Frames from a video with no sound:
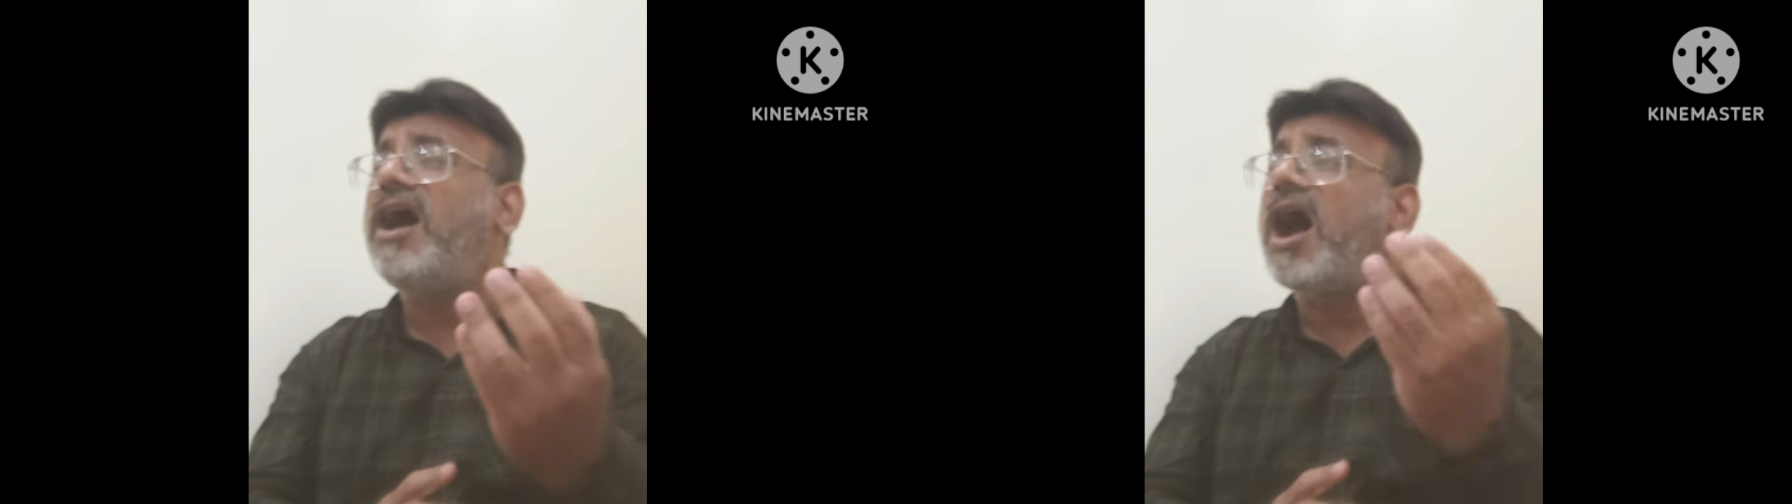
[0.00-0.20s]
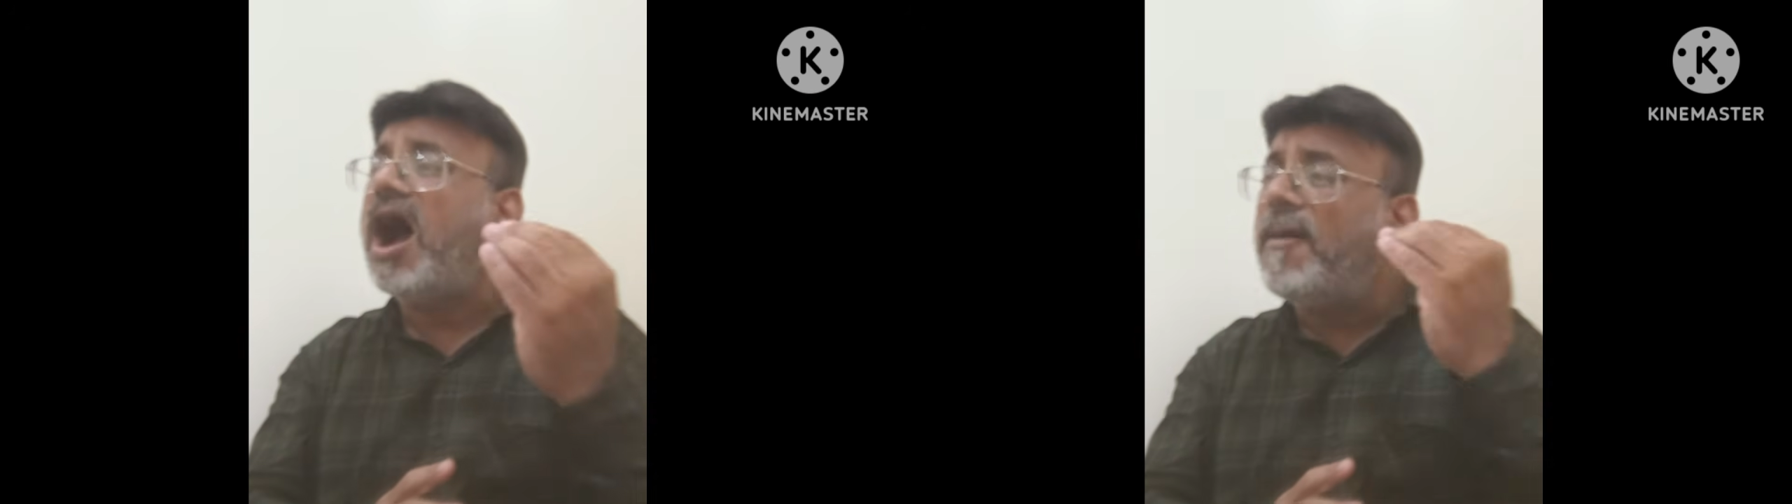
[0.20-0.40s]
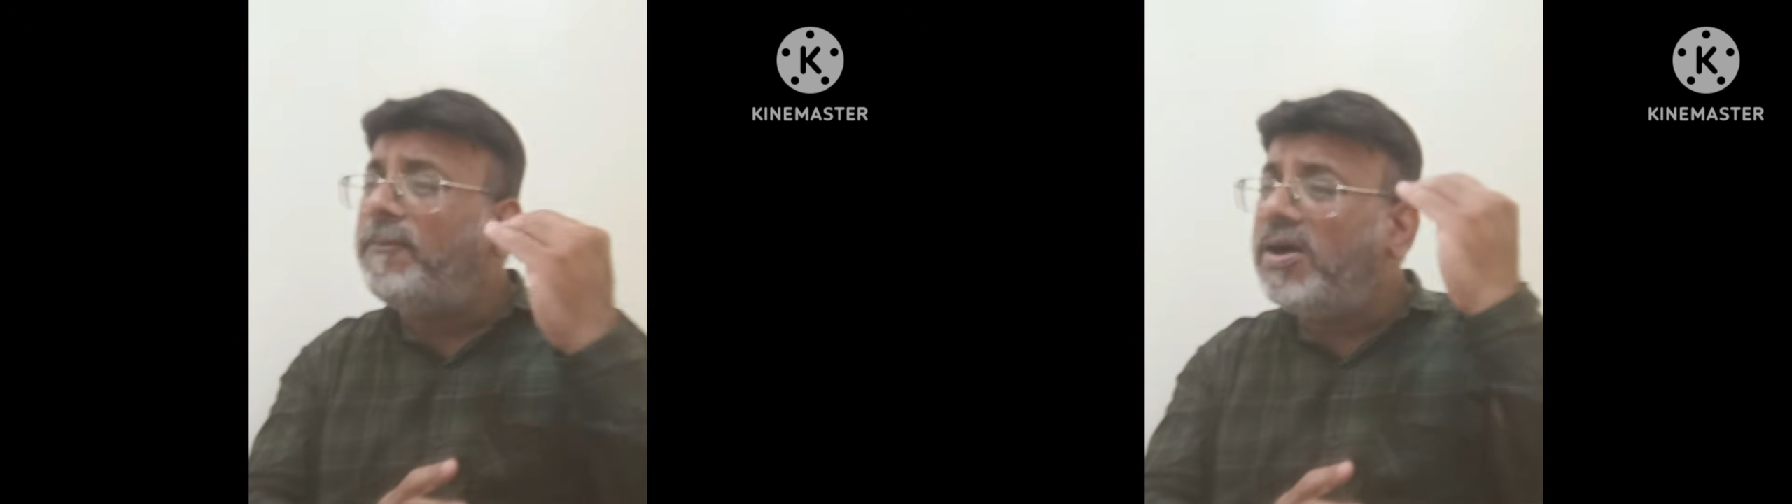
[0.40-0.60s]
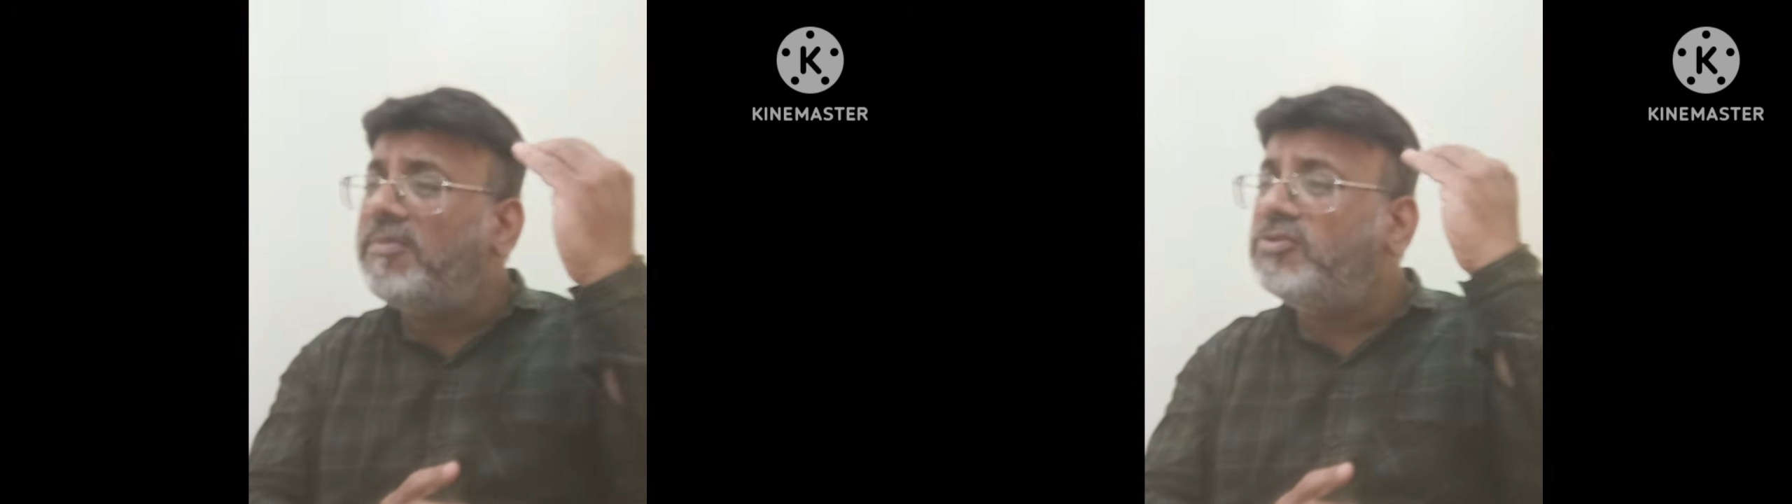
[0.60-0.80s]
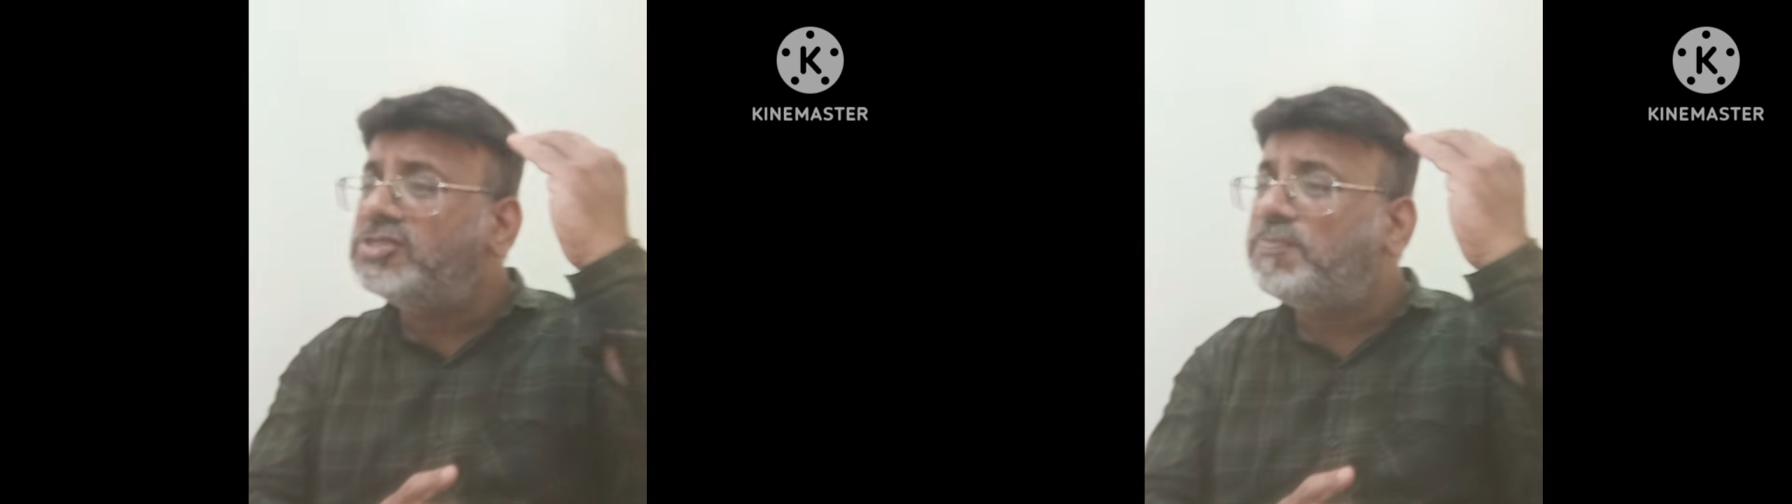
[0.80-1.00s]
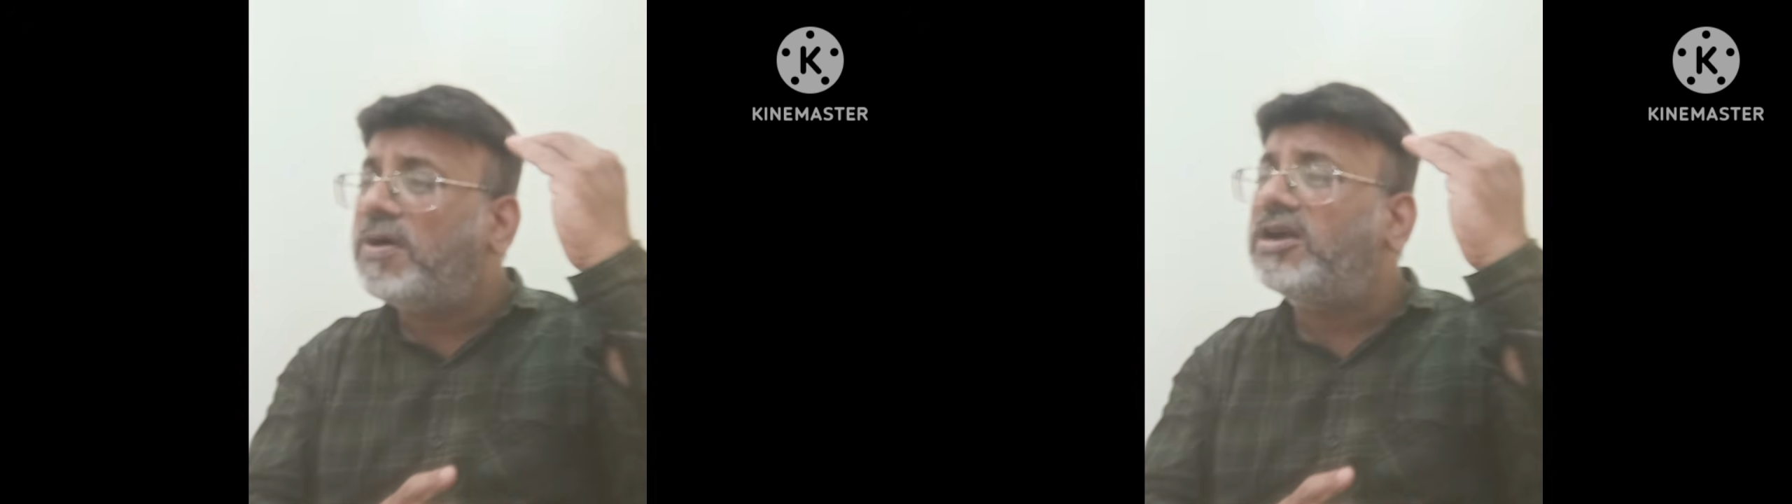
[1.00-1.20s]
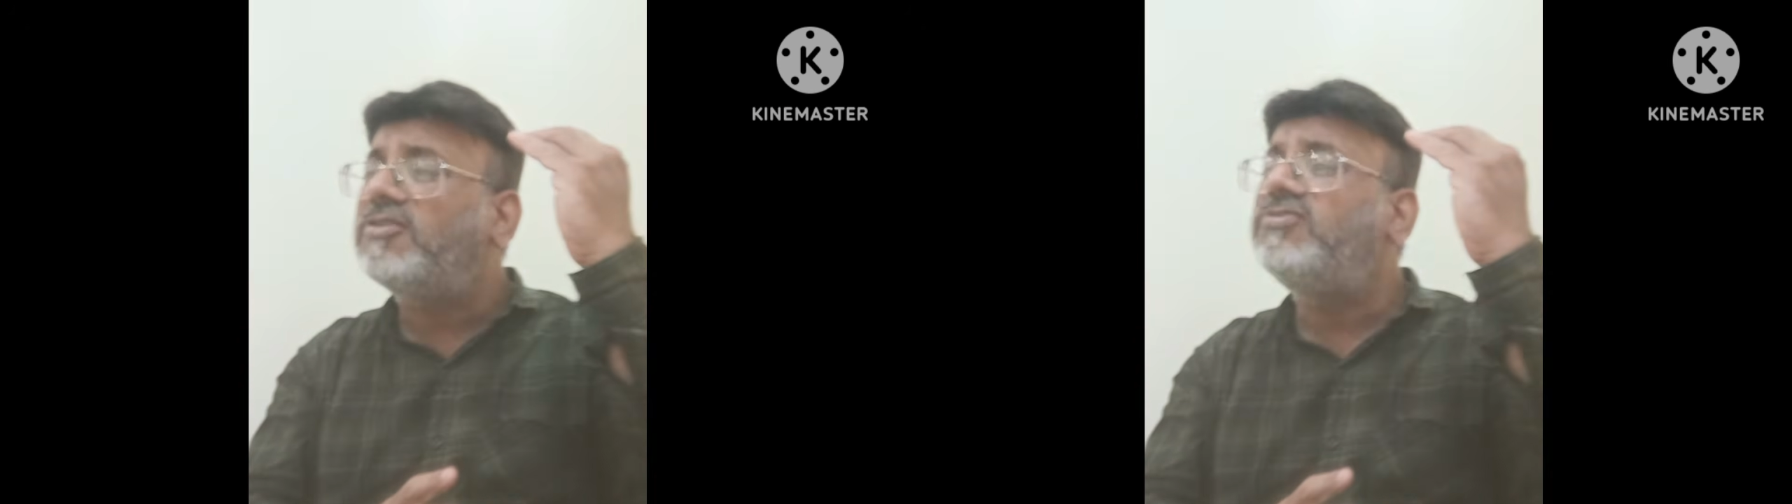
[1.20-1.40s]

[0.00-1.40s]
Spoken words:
uppermost part